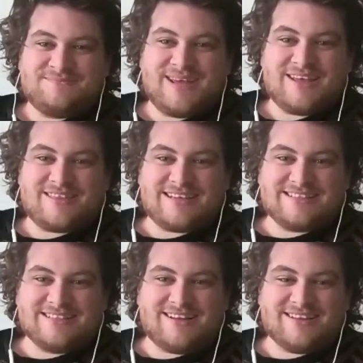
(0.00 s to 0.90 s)
yeah, thanks,
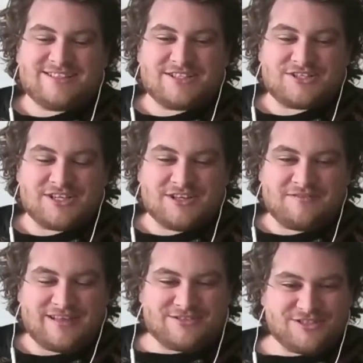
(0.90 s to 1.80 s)
Mal. It's such a
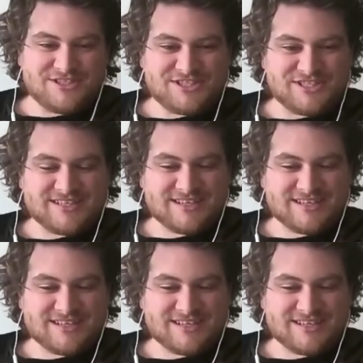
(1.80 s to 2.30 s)
lovely introduction.